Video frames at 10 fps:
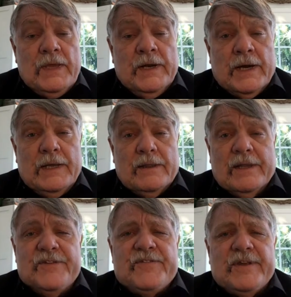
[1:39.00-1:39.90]
and I
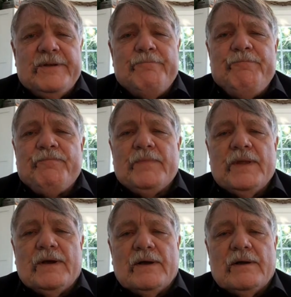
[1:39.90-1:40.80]
enlisted
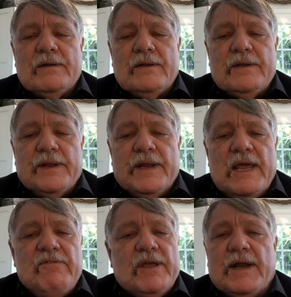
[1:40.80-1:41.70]
in the
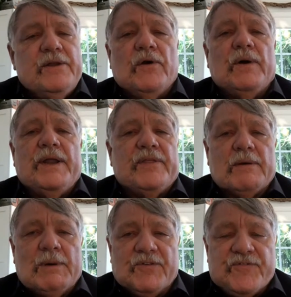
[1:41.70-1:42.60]
Navy. I didn't know
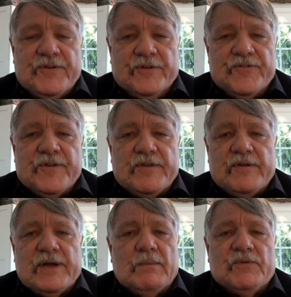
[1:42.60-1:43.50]
anything about SEALs at
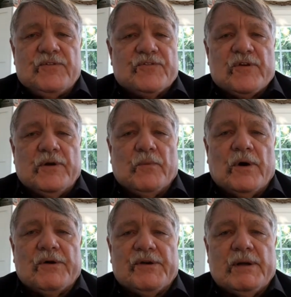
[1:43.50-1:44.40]
the time. It was just
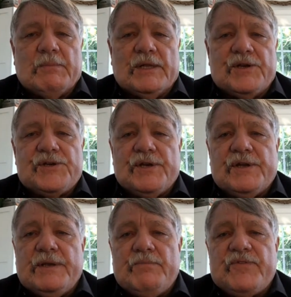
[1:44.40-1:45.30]
underwater demolition
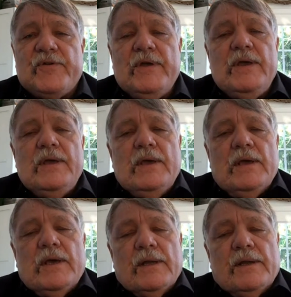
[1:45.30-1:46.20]
teams.
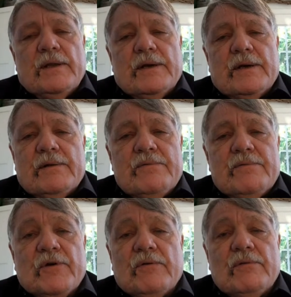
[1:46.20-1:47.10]
And
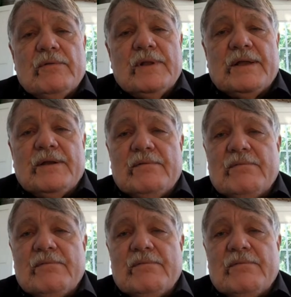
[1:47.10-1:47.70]
so I